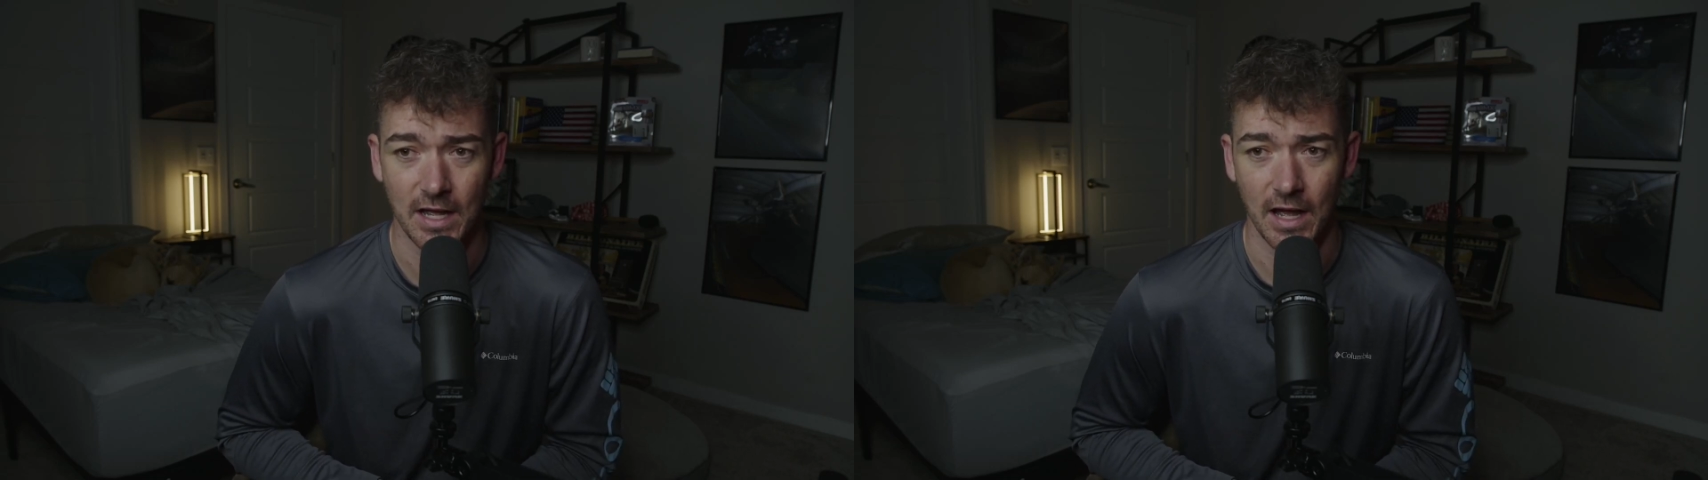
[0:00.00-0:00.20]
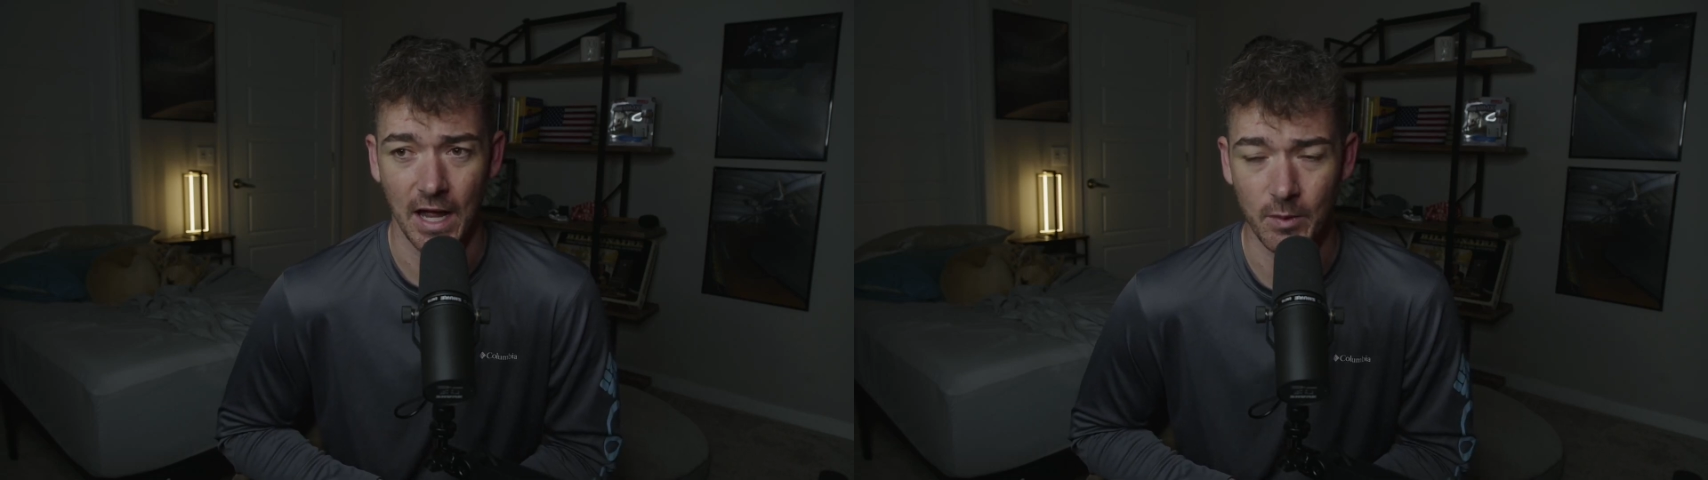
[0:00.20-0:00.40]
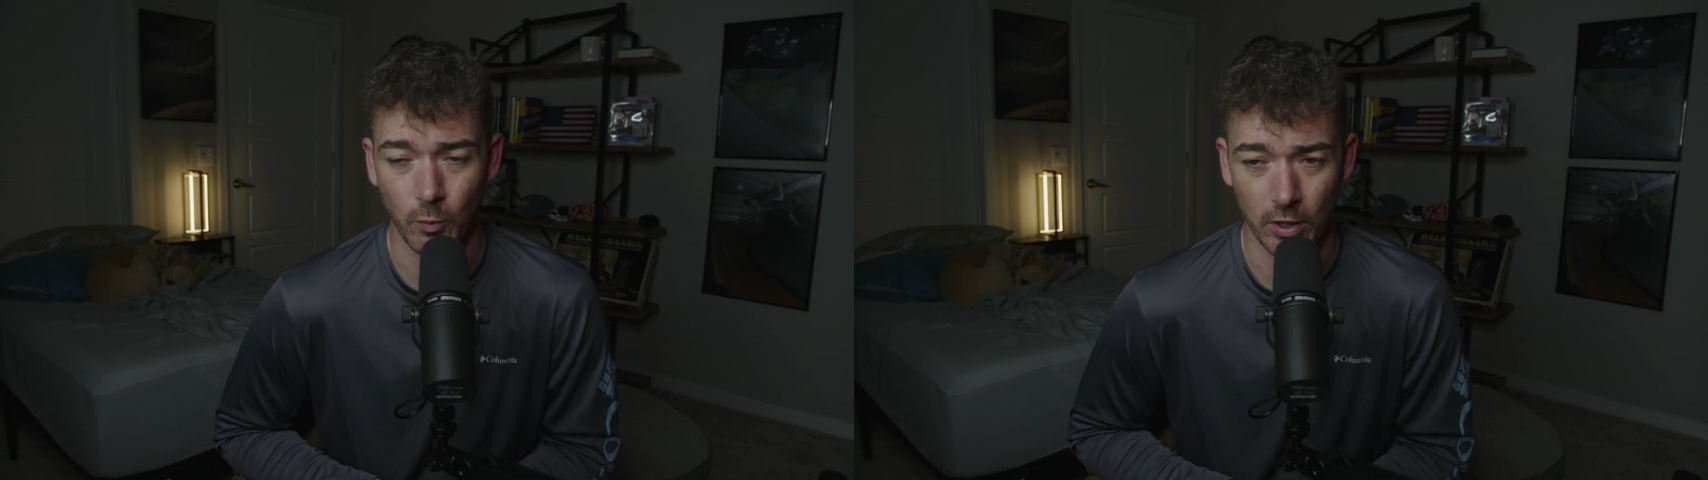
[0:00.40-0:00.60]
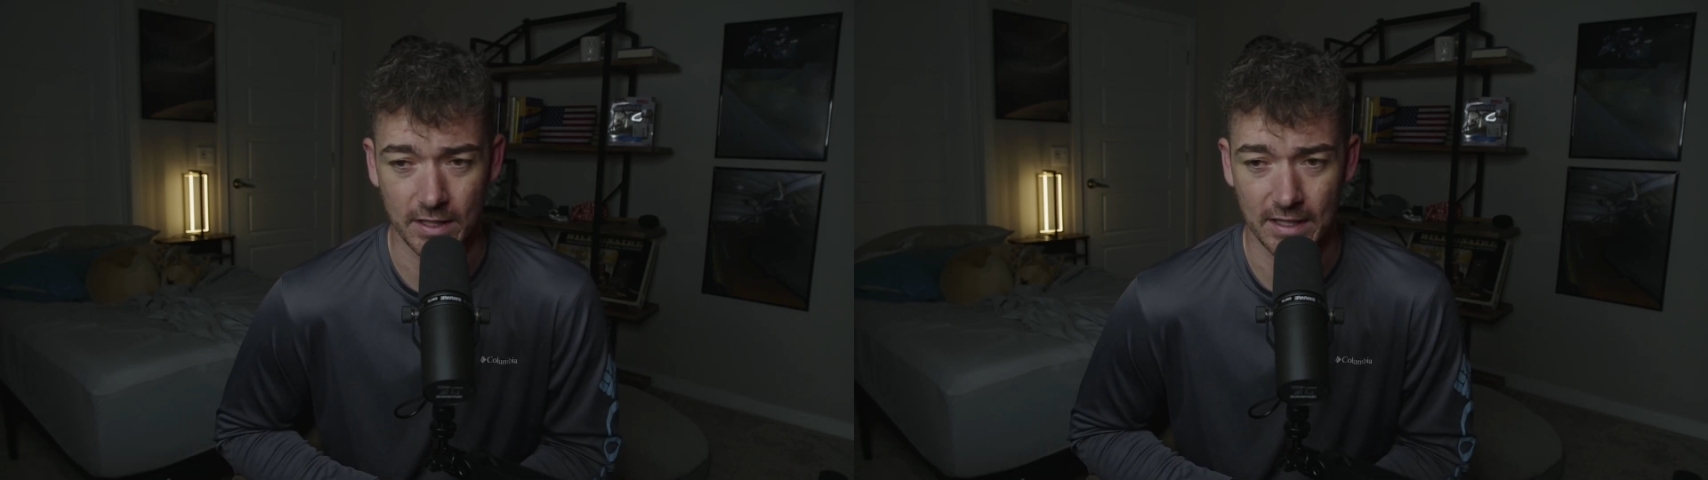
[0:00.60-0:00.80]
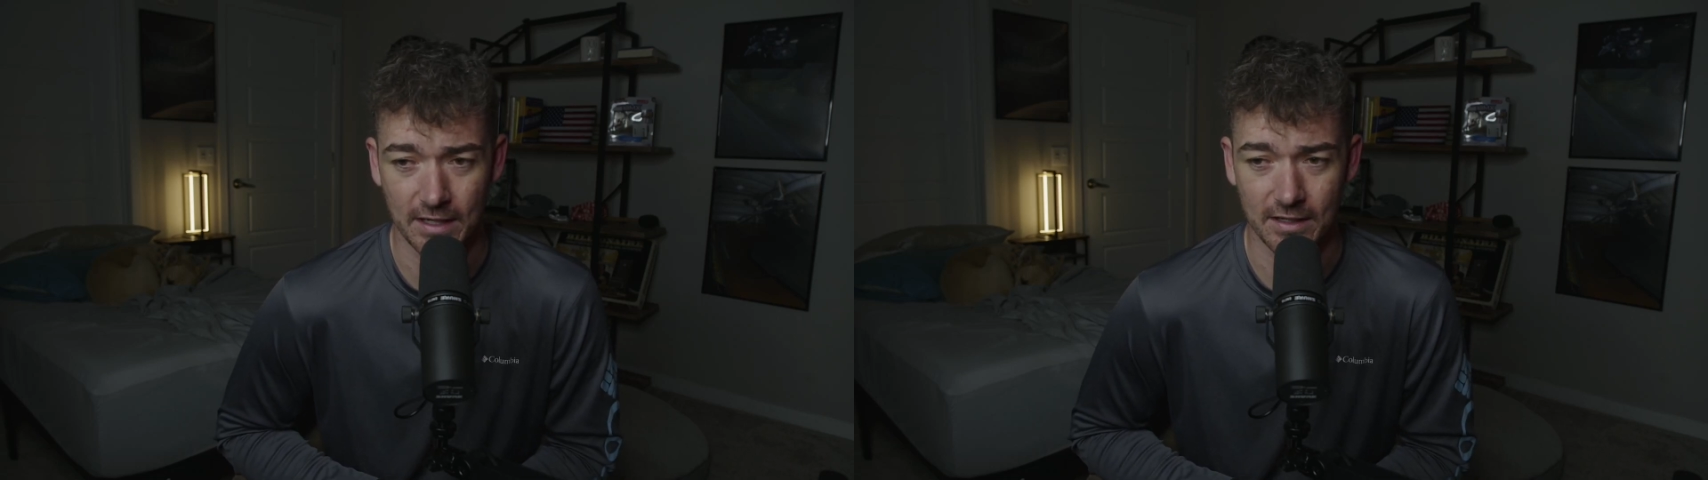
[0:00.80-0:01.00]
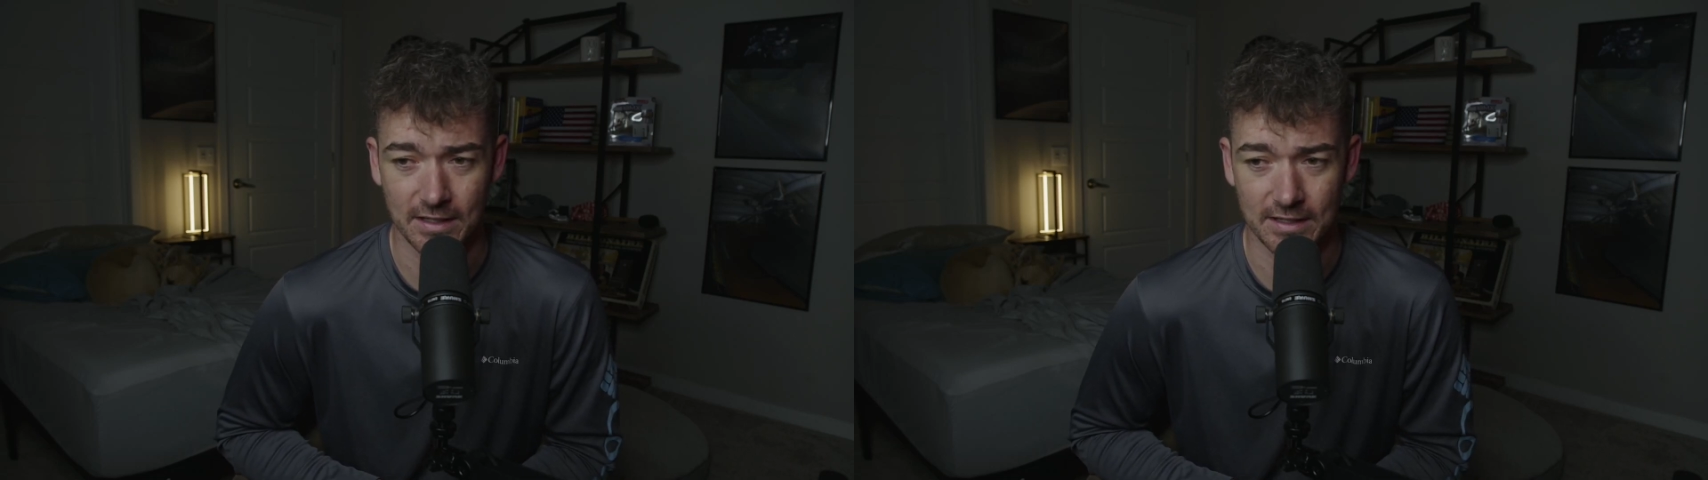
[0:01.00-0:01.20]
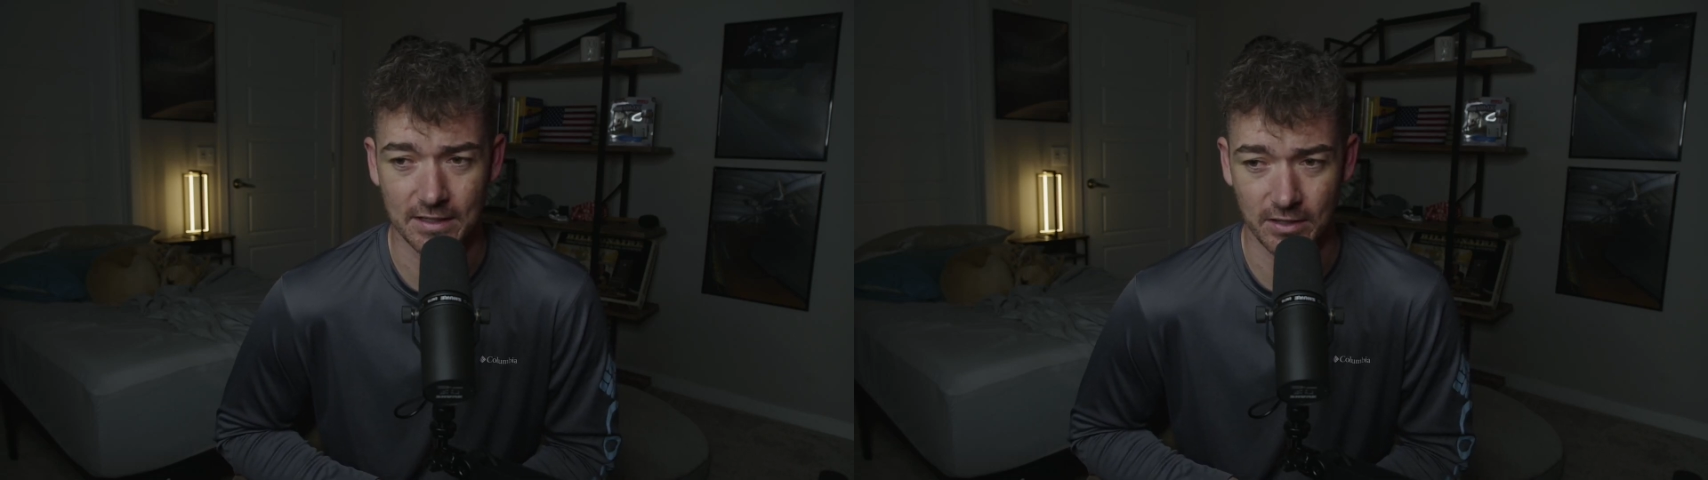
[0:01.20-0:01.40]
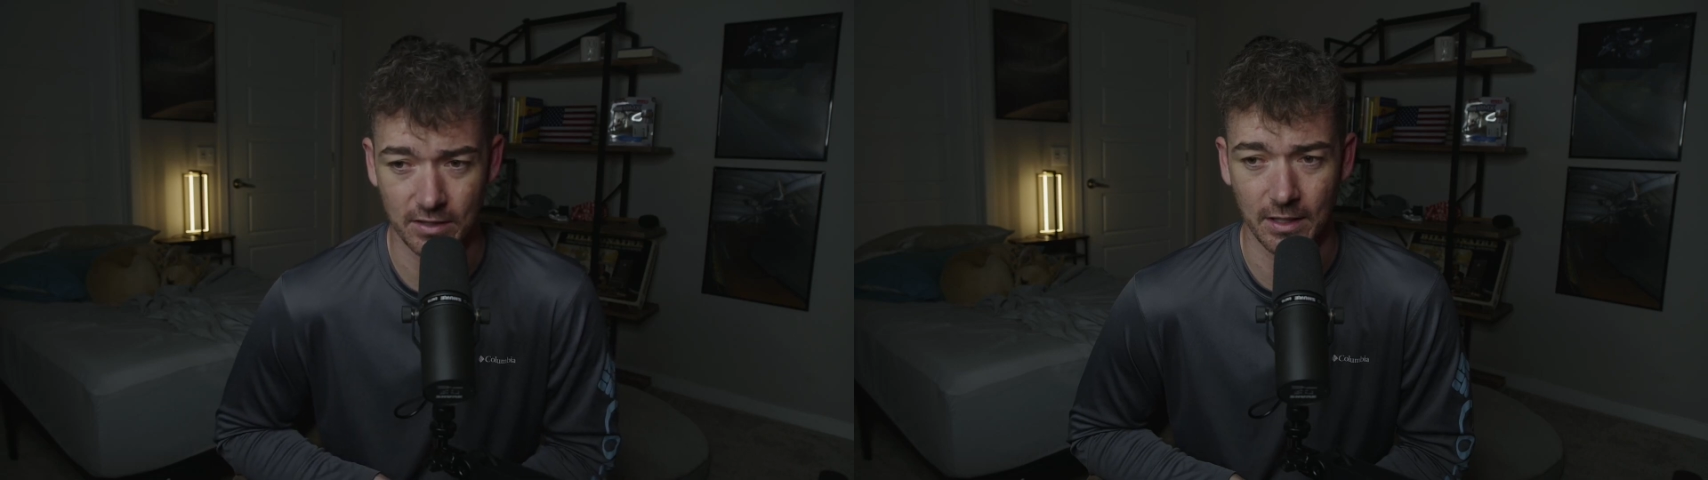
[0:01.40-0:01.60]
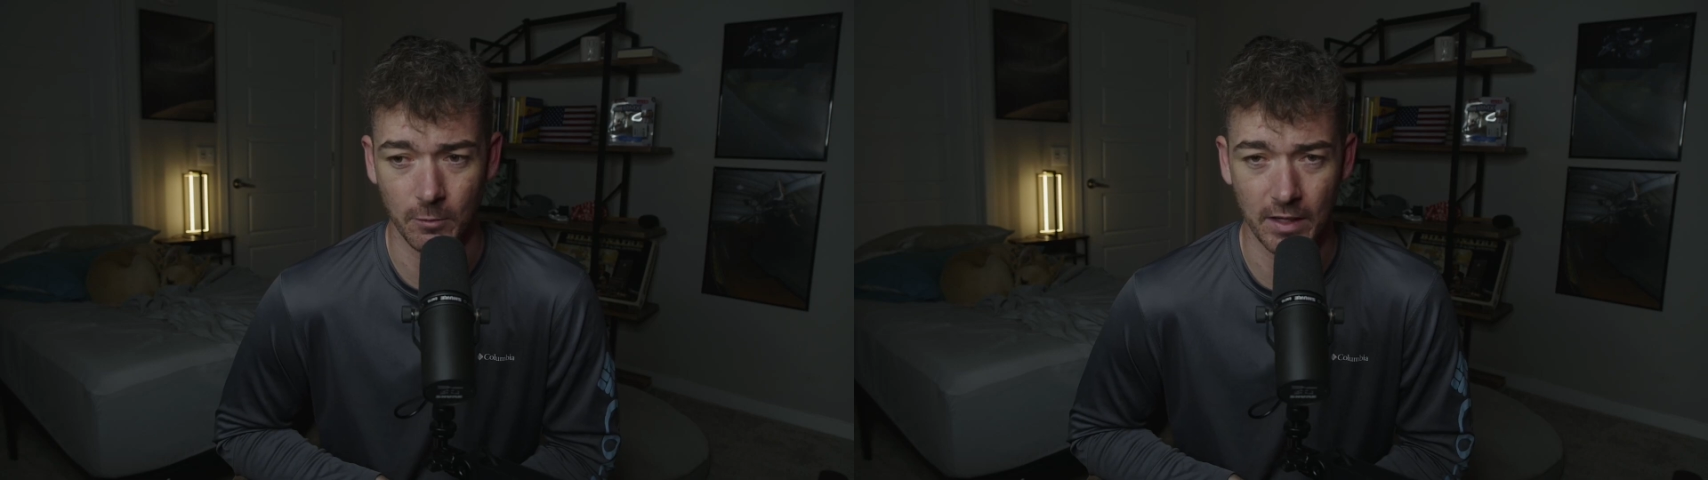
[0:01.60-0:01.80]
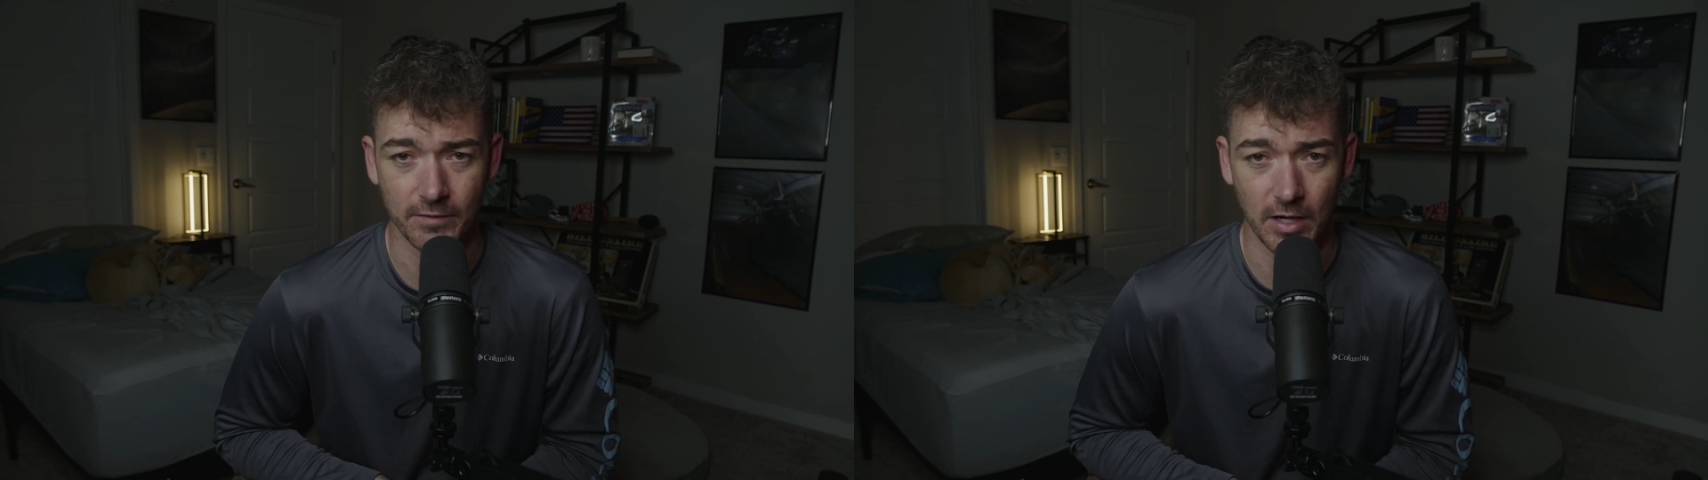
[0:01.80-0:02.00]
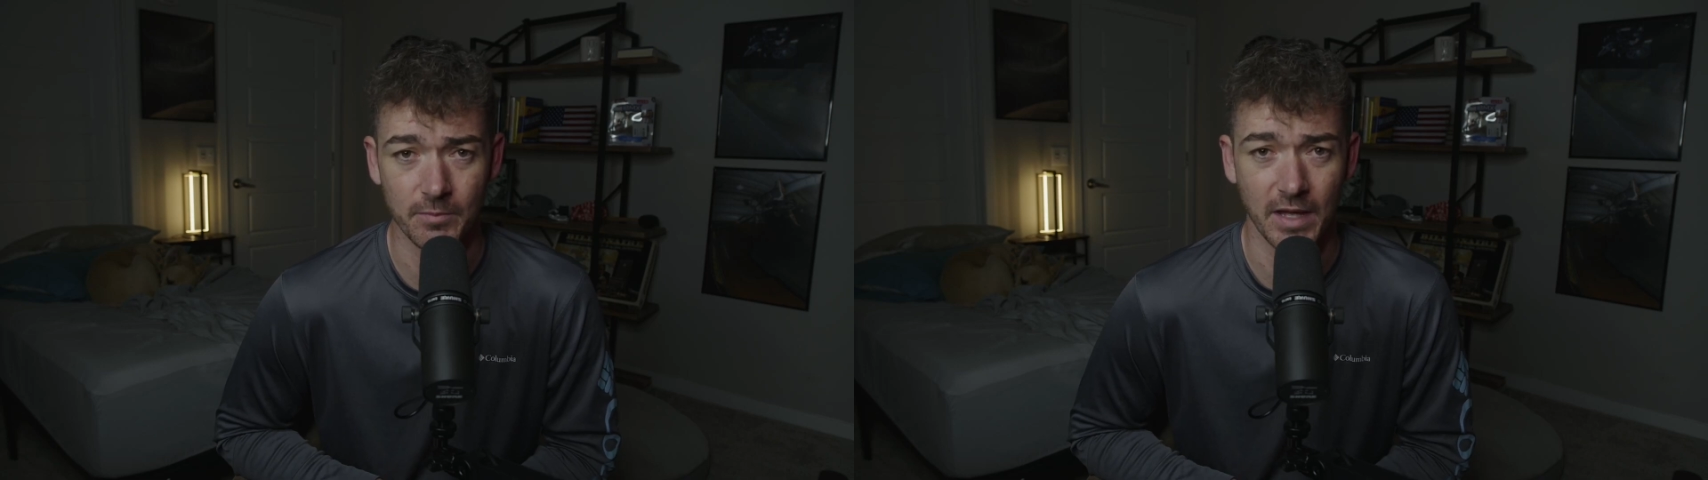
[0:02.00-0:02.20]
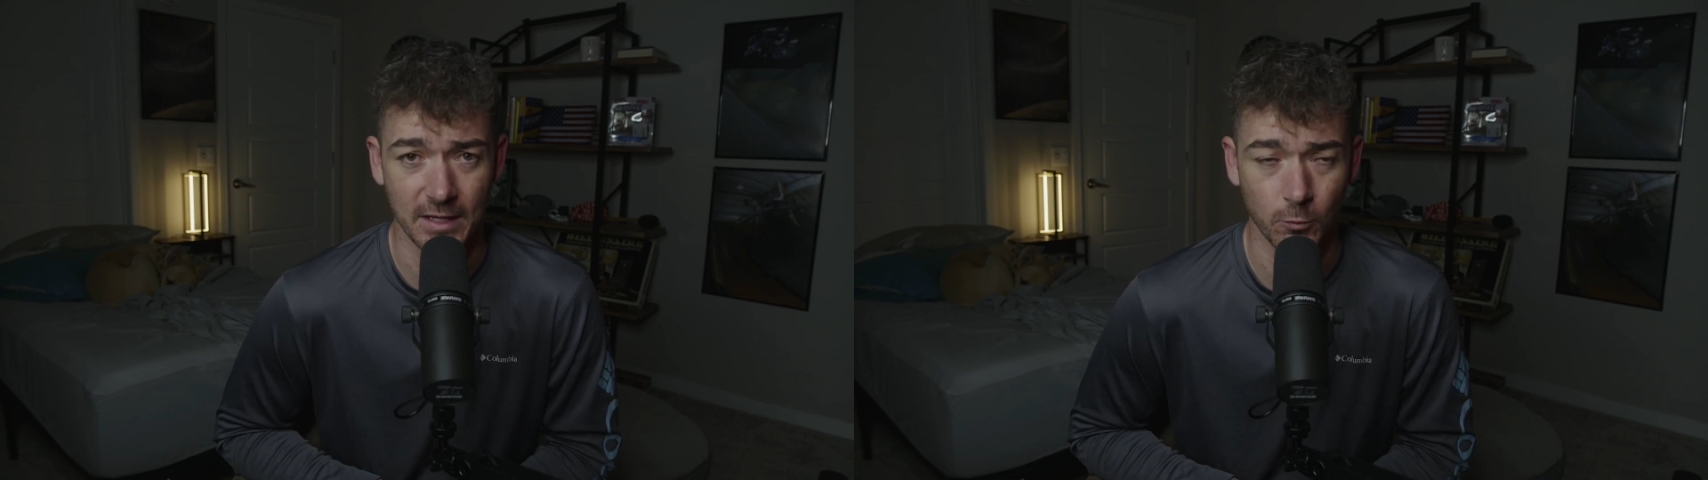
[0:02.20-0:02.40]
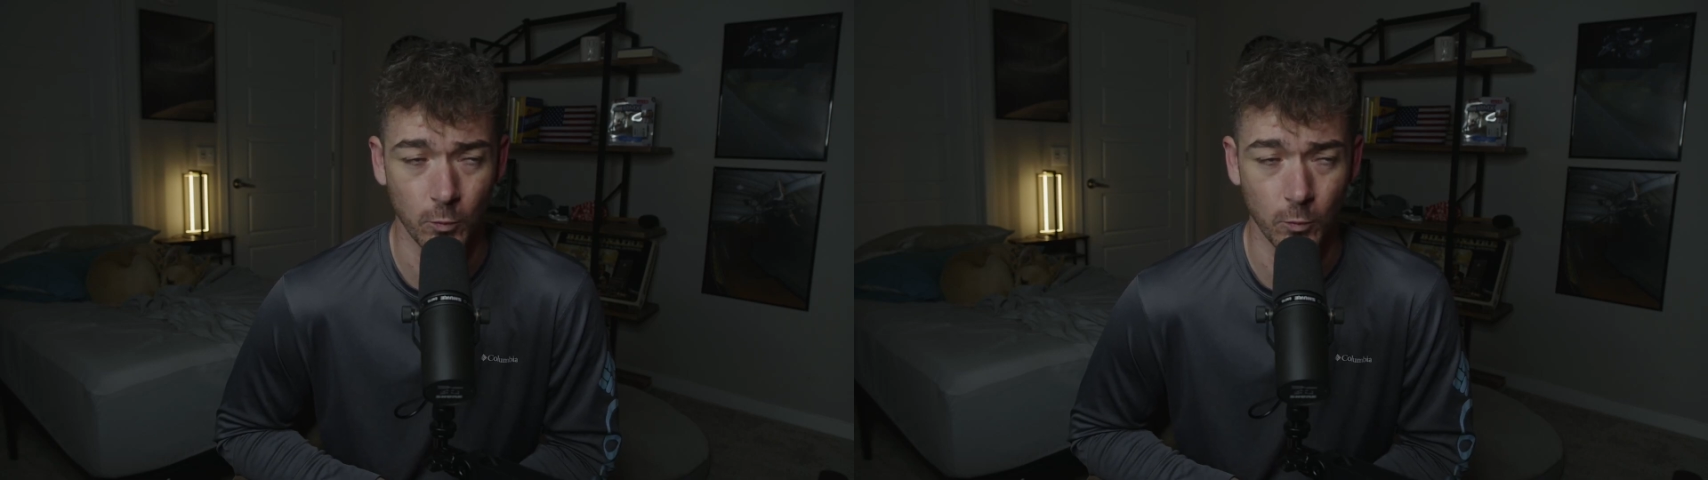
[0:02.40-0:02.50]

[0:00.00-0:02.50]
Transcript: I'm working on or like whatever I make